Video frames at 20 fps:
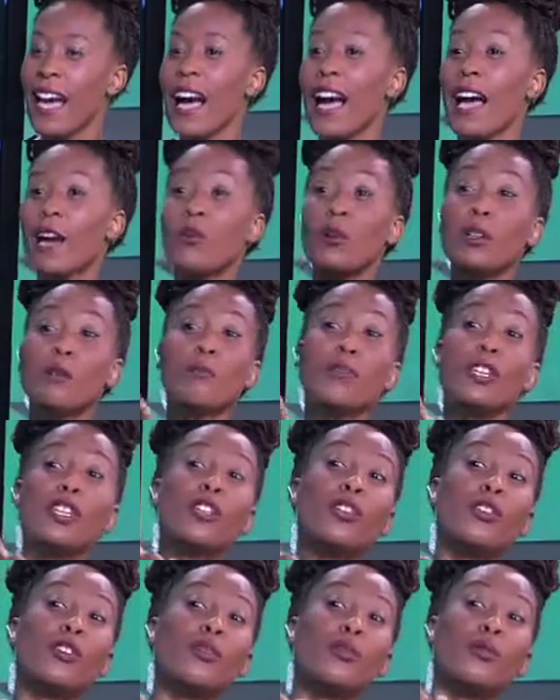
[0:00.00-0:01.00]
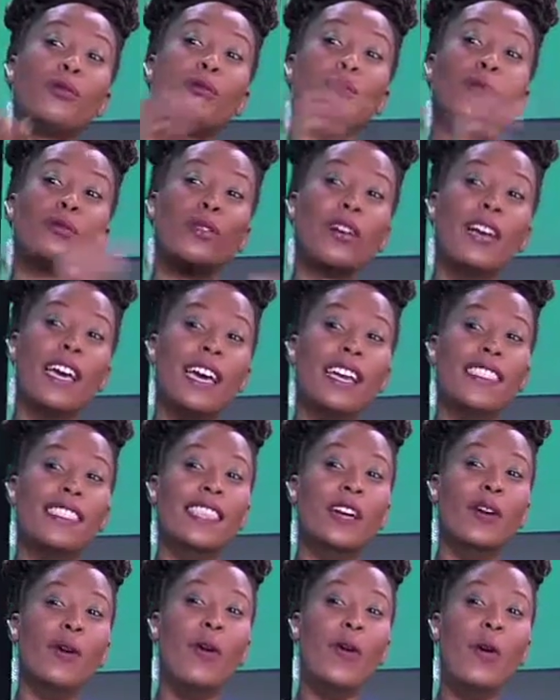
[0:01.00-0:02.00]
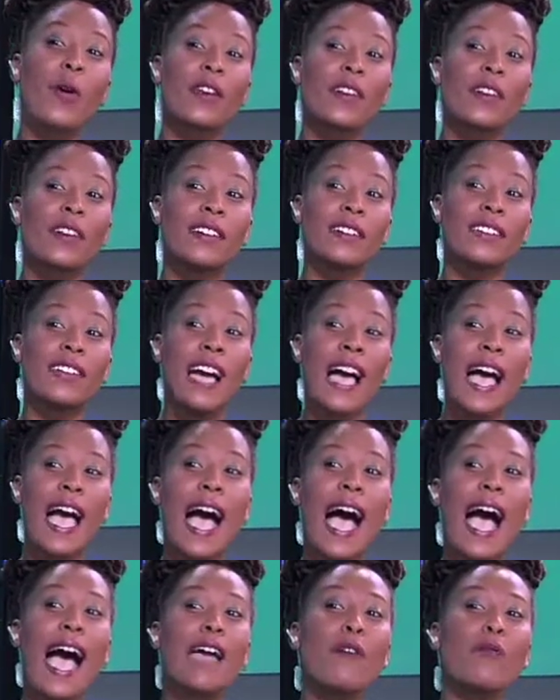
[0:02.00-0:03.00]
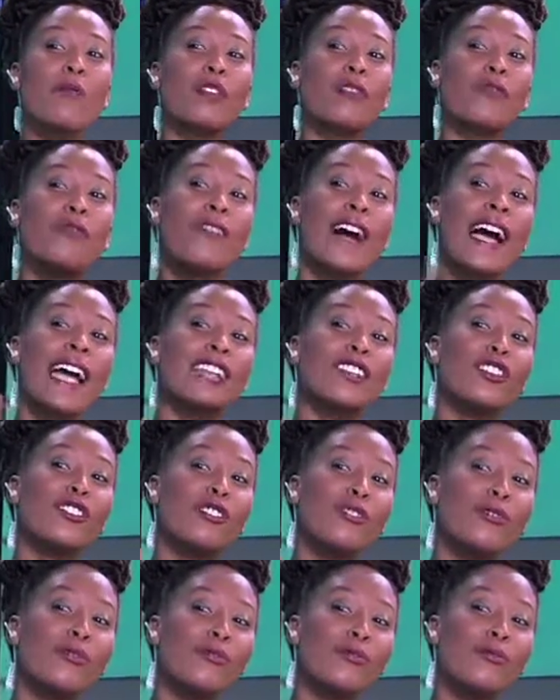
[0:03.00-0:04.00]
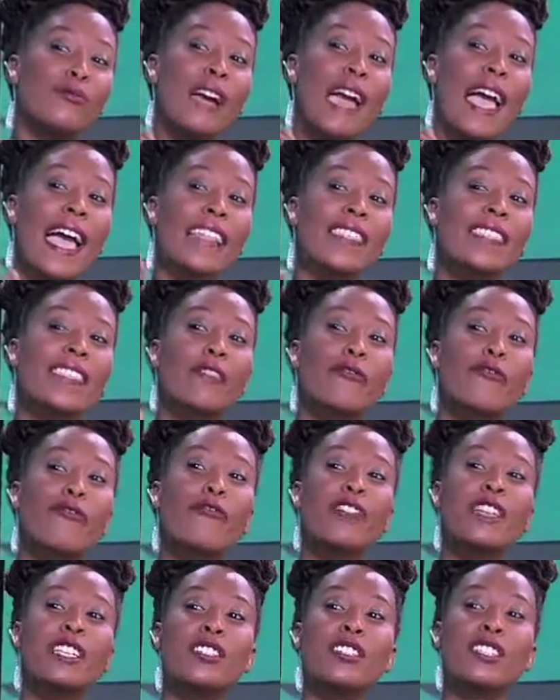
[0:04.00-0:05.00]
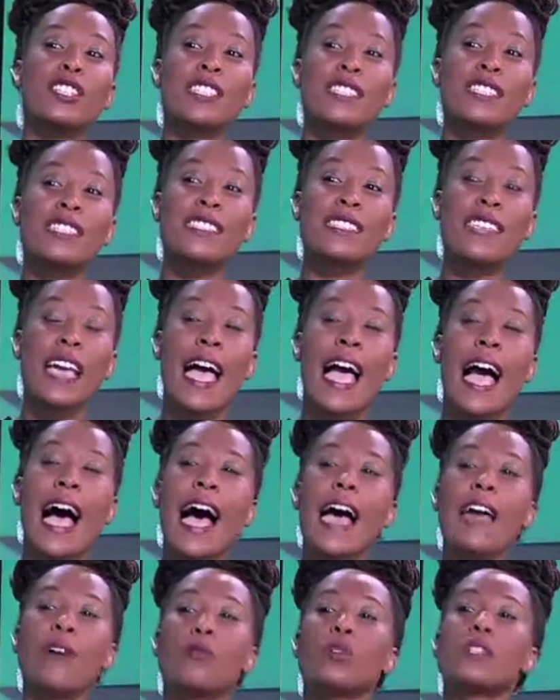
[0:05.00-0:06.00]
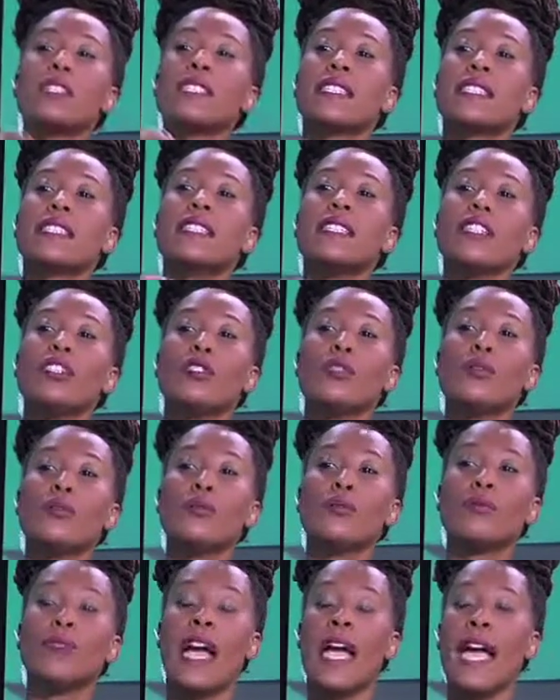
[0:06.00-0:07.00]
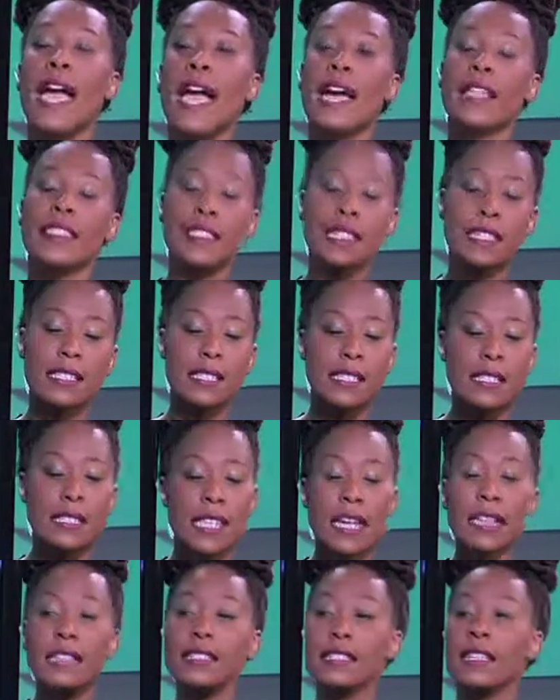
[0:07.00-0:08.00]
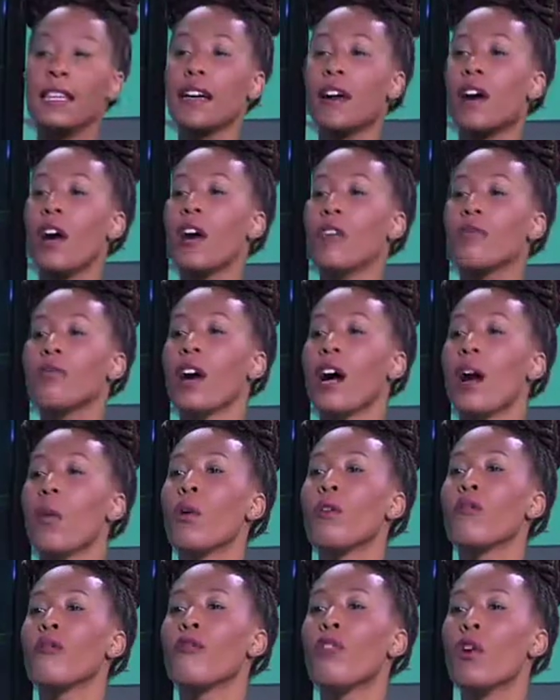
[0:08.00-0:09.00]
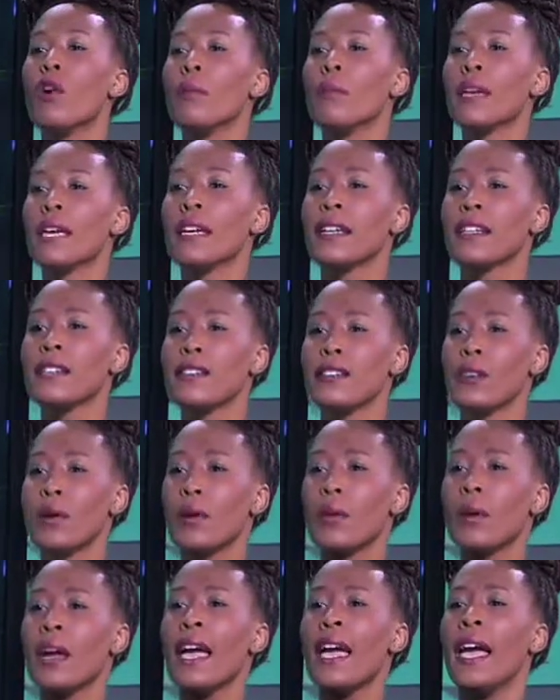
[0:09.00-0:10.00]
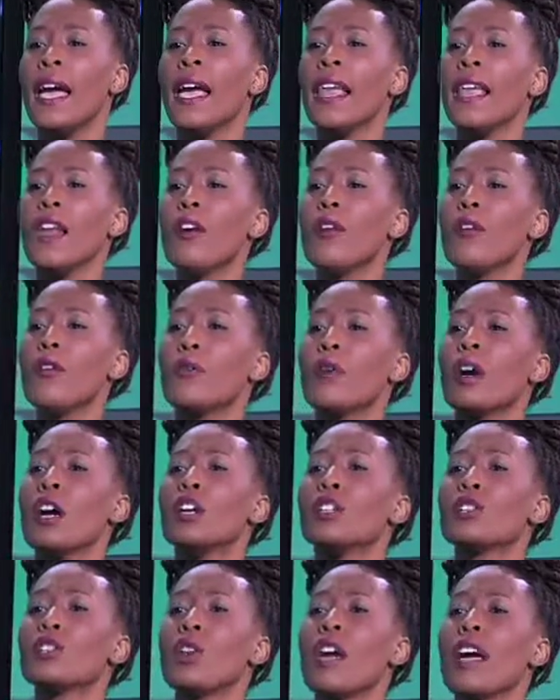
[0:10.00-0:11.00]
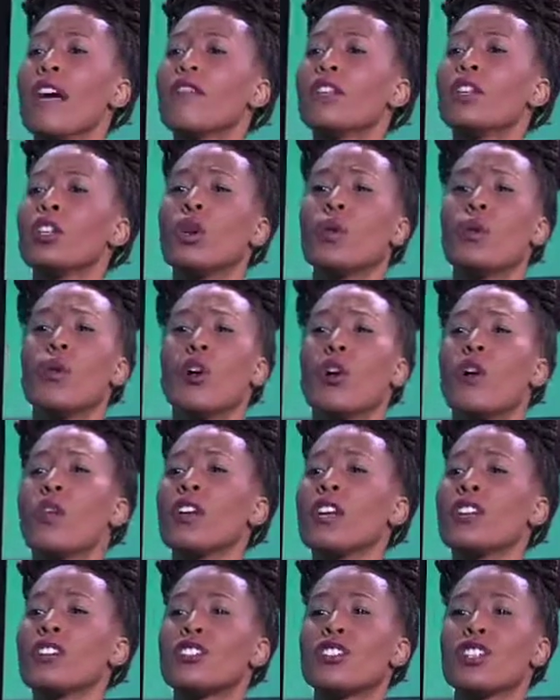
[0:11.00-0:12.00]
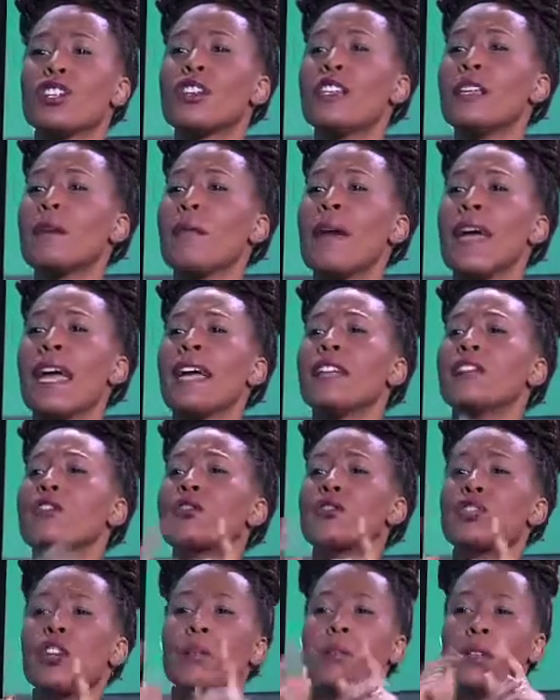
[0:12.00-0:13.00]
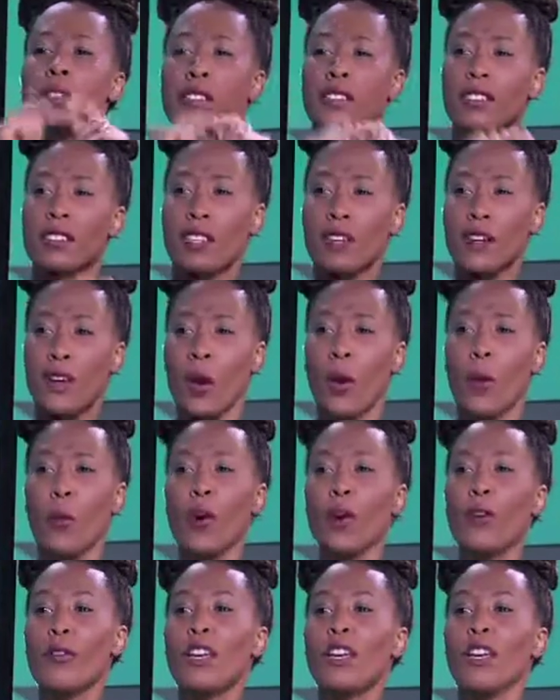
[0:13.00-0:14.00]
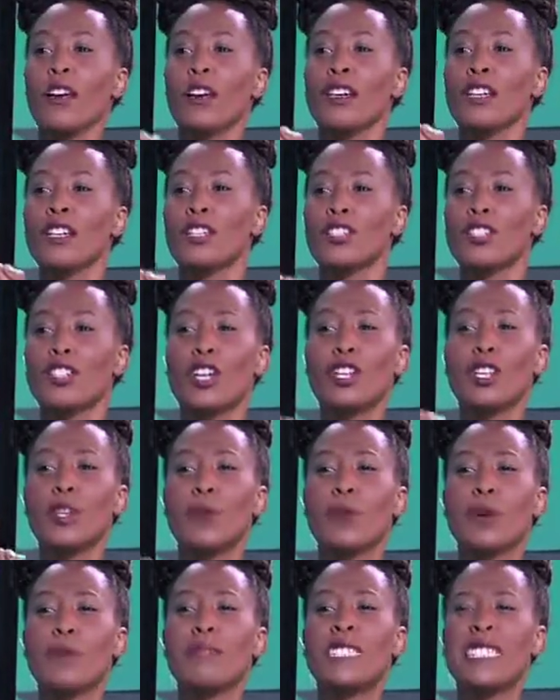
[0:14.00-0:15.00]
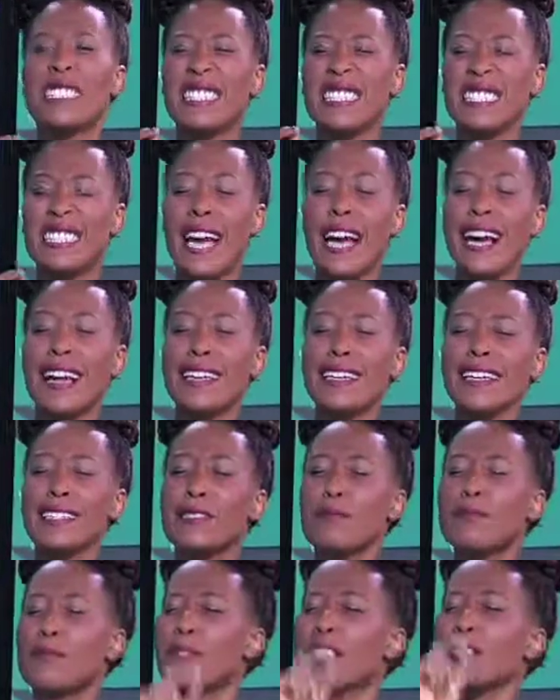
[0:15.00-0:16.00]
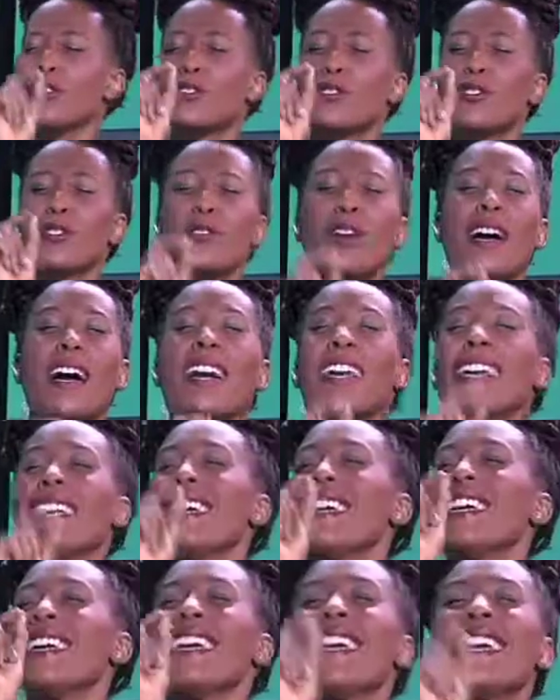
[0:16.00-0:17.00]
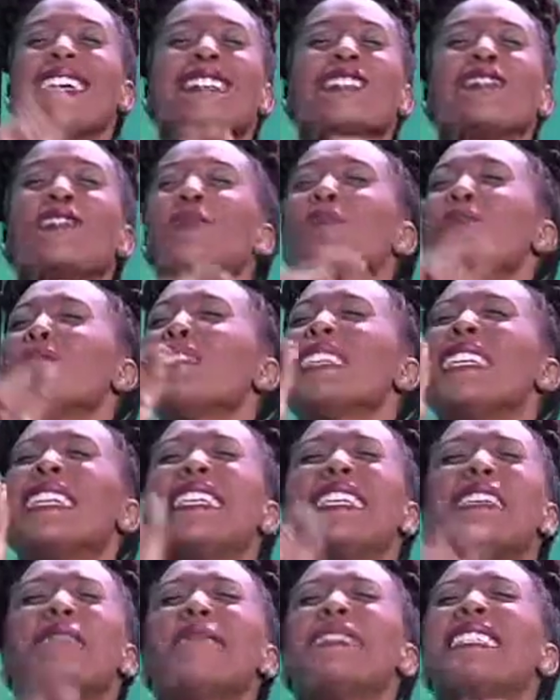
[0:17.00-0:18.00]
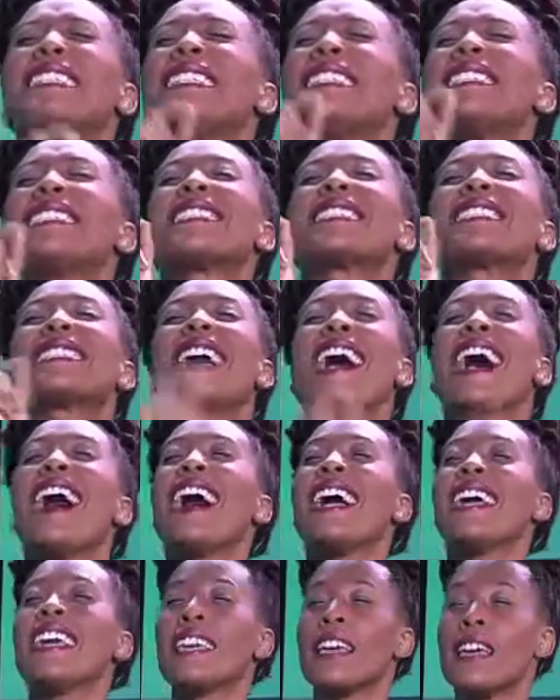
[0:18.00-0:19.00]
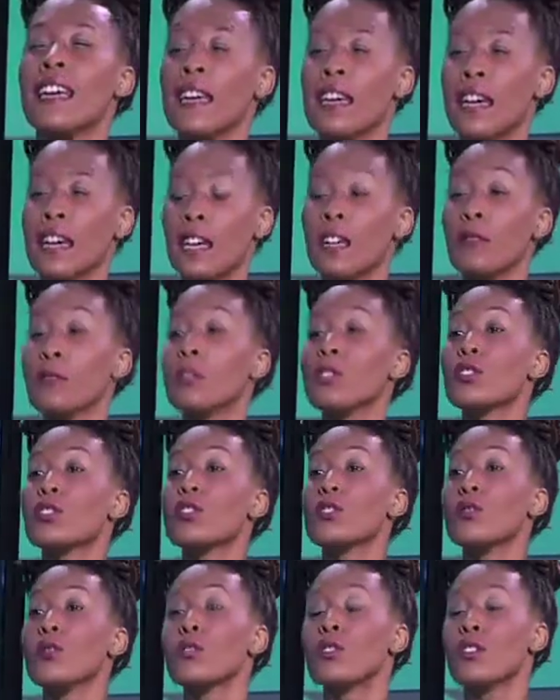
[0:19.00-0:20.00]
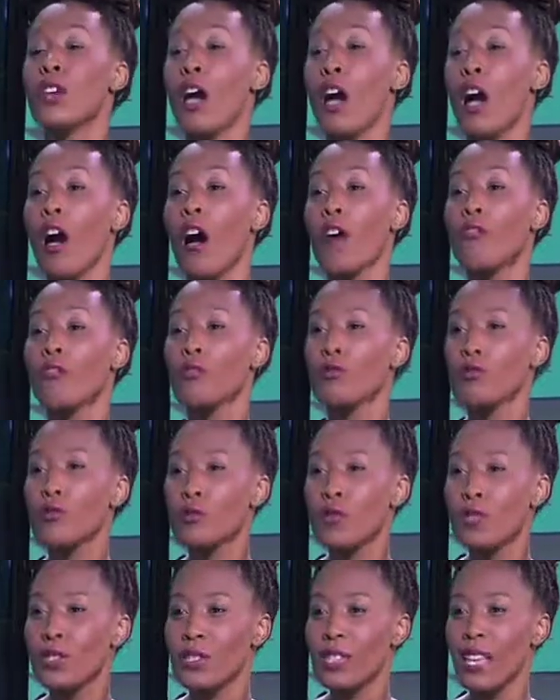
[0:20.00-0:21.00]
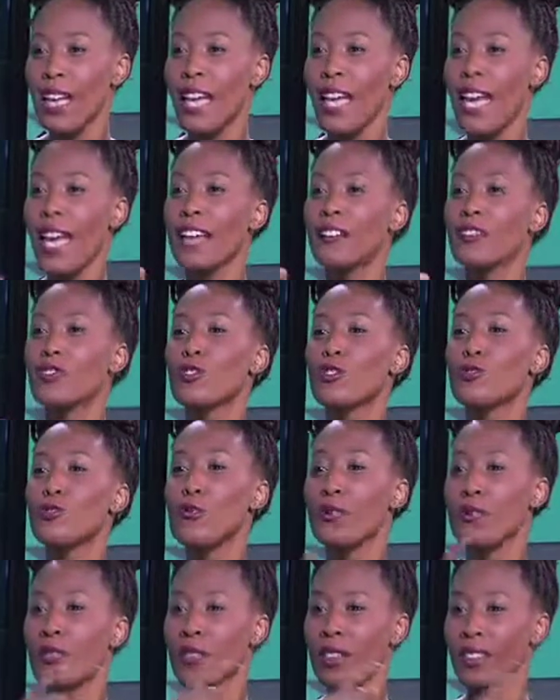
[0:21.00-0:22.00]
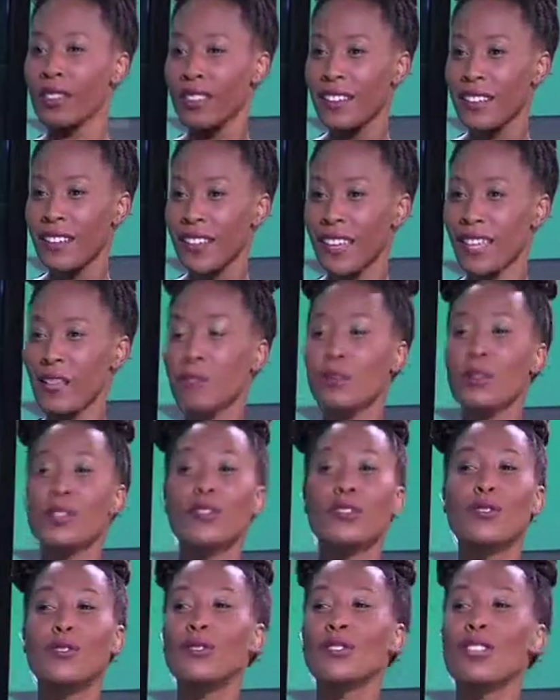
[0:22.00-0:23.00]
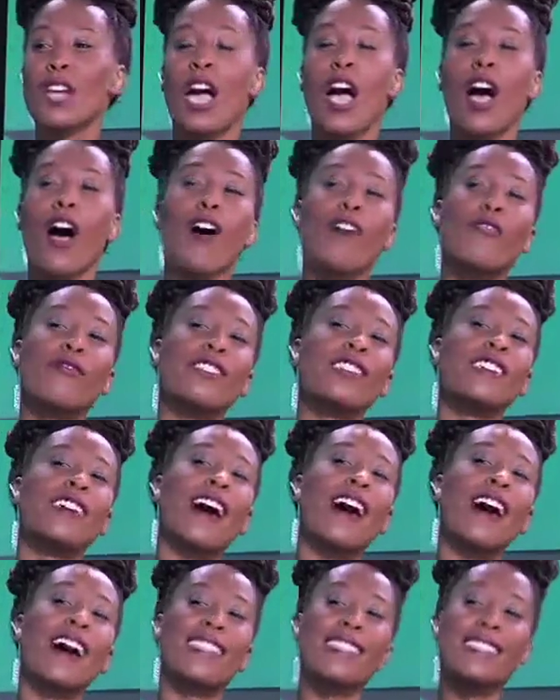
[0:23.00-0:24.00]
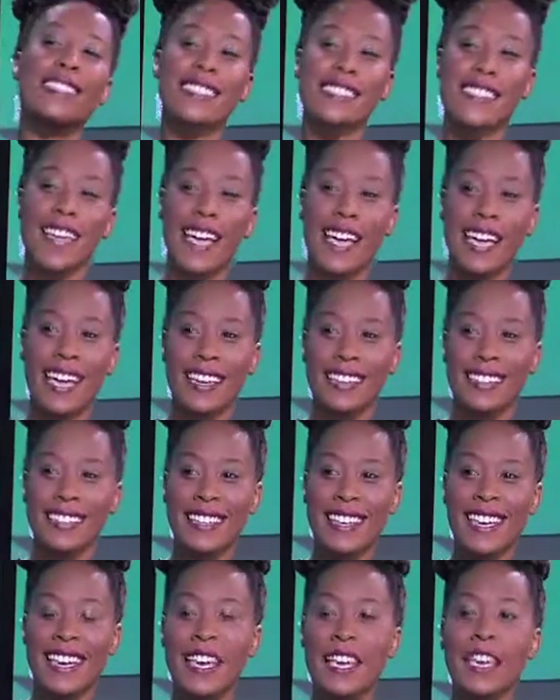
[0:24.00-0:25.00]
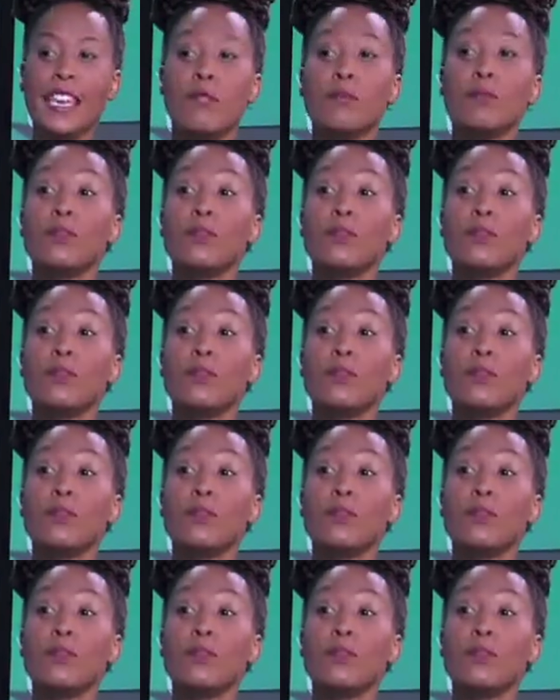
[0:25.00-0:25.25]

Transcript: I will meet you at the corner. I will find you at the fringes. I will see you at the center of our forming. So hello, traveler, warrior, journeyman, troubled. Warrior, journey woman, tired but trying into the limitless sky in pursuit of roots and truth, in pursuit of the other side, in